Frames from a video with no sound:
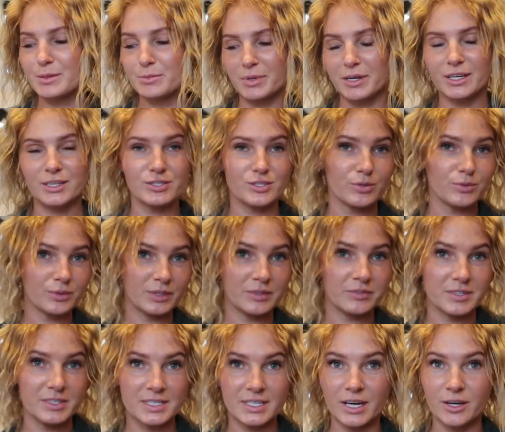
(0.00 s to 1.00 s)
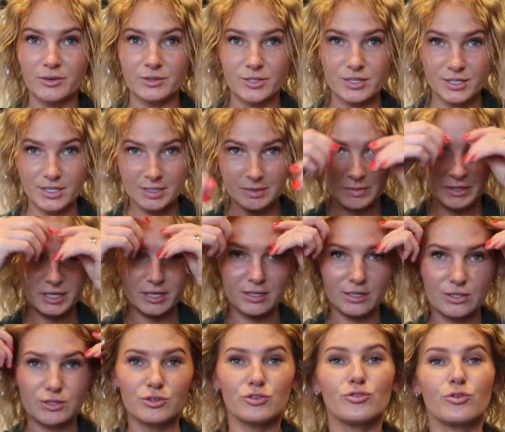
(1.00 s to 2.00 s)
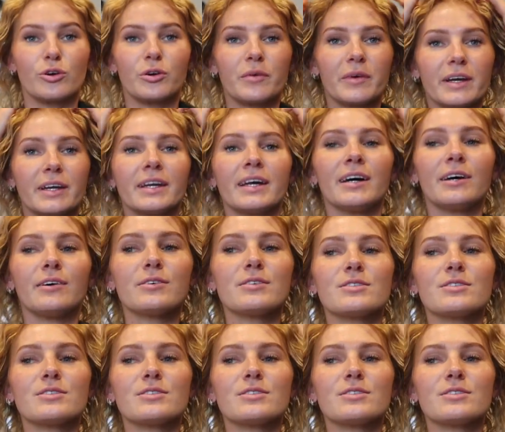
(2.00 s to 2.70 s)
but I don't leave it down just because my hair is short right now.